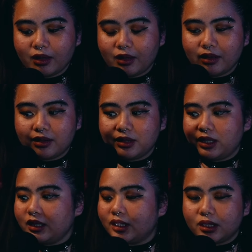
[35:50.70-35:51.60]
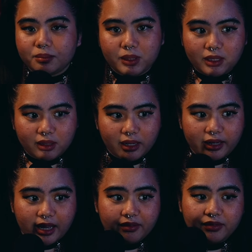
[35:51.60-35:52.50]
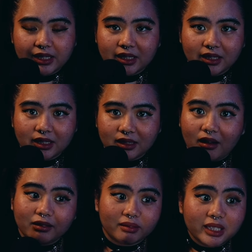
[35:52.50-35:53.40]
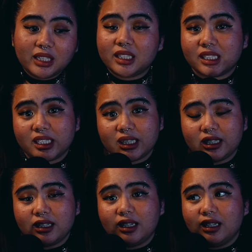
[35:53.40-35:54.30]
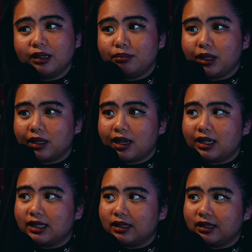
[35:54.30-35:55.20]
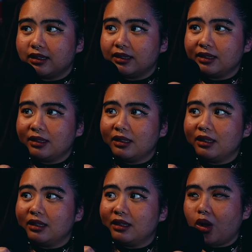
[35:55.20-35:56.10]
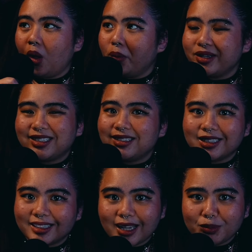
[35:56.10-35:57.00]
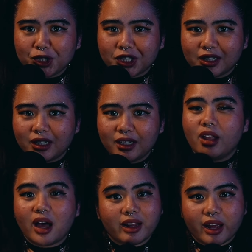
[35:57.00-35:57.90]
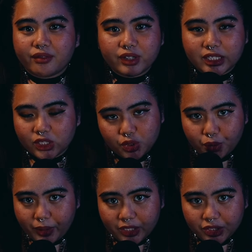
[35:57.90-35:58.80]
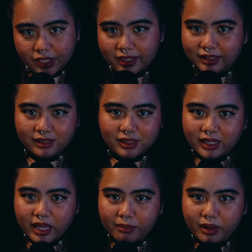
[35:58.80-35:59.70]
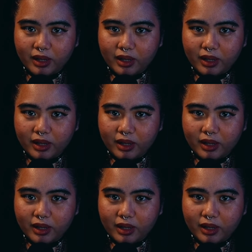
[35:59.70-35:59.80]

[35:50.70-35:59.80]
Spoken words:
There needs to be an emphasis on leniency because there is always an exception. Not every situation is the same.